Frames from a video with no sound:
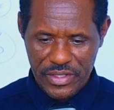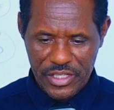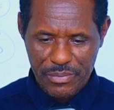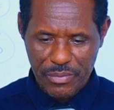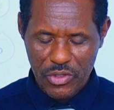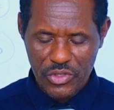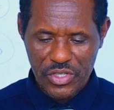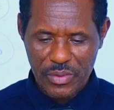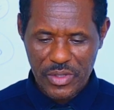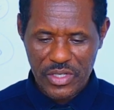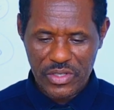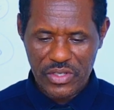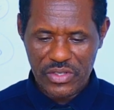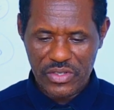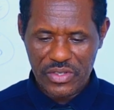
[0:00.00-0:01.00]

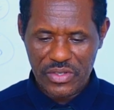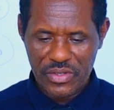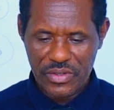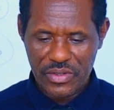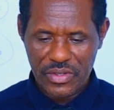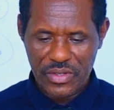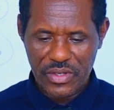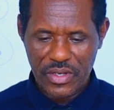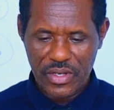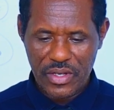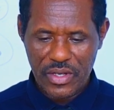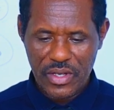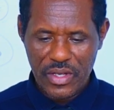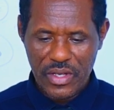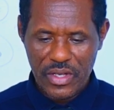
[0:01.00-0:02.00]
responsibilities.
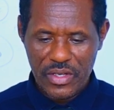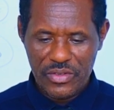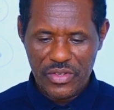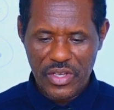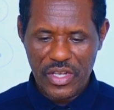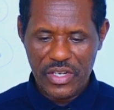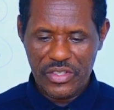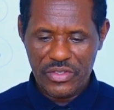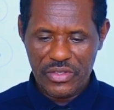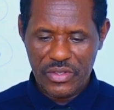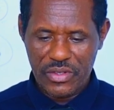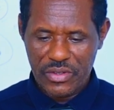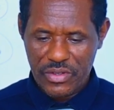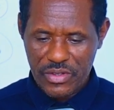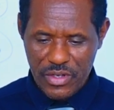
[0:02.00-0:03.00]
There is
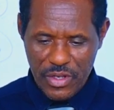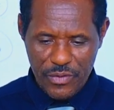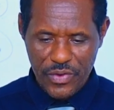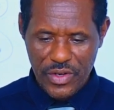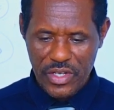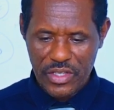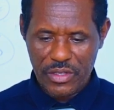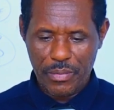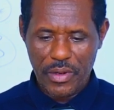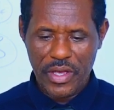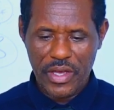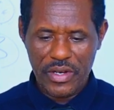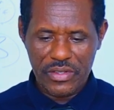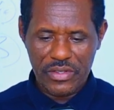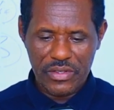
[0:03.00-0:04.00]
different
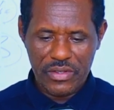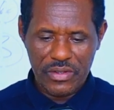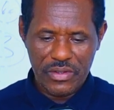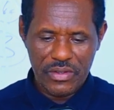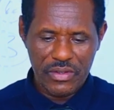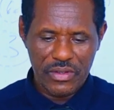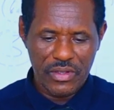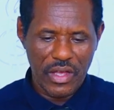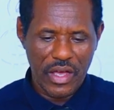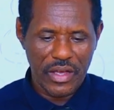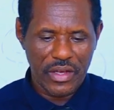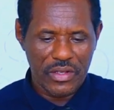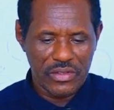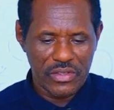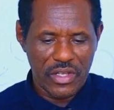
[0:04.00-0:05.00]
players
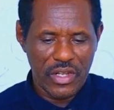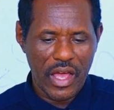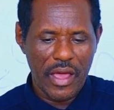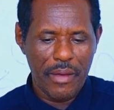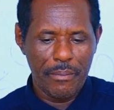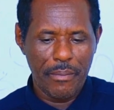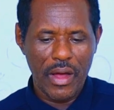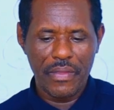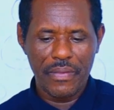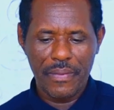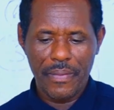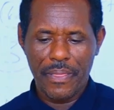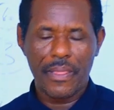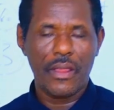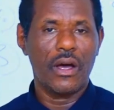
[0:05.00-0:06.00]
like the
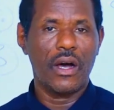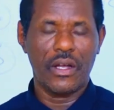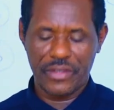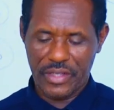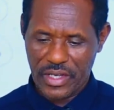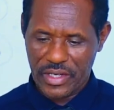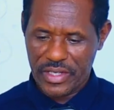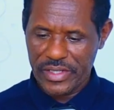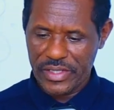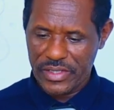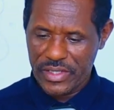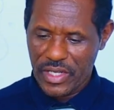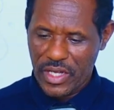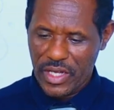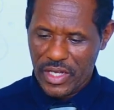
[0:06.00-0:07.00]
lineman,
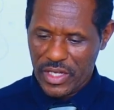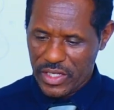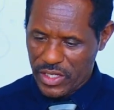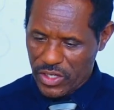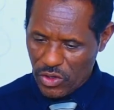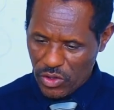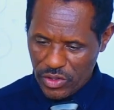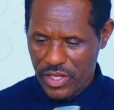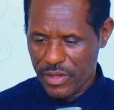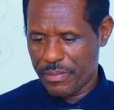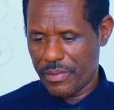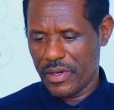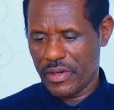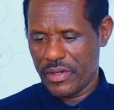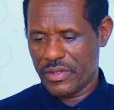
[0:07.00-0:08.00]
attacker,
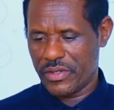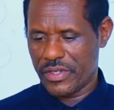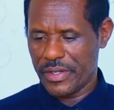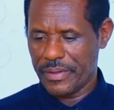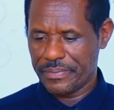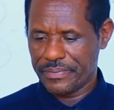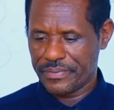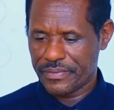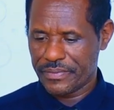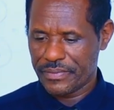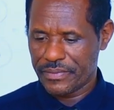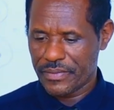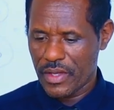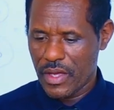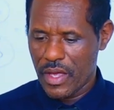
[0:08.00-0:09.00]
goalkeeper, it's it.
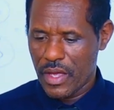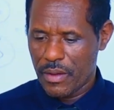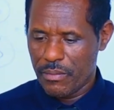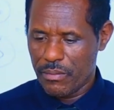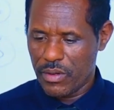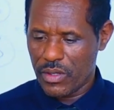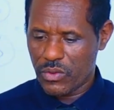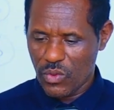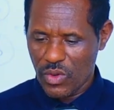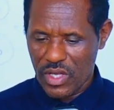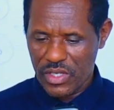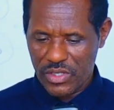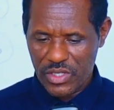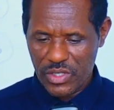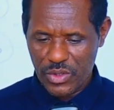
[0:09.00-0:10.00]
But
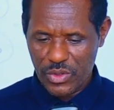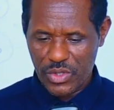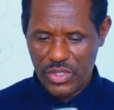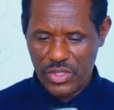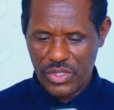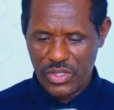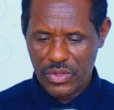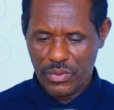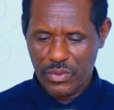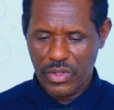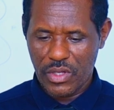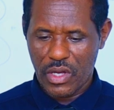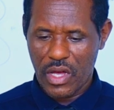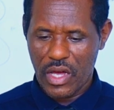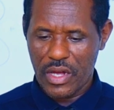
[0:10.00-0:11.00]
once loses
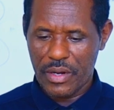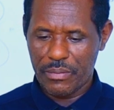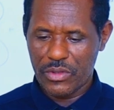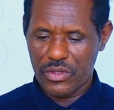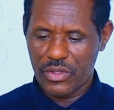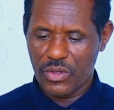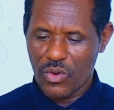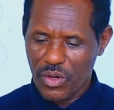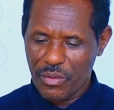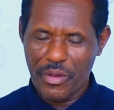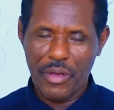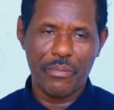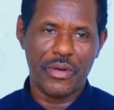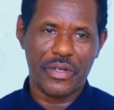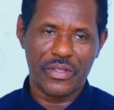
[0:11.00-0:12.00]
will harm the whole
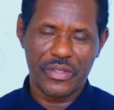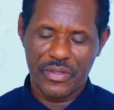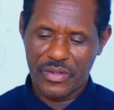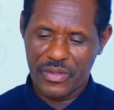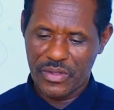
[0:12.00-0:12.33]
members.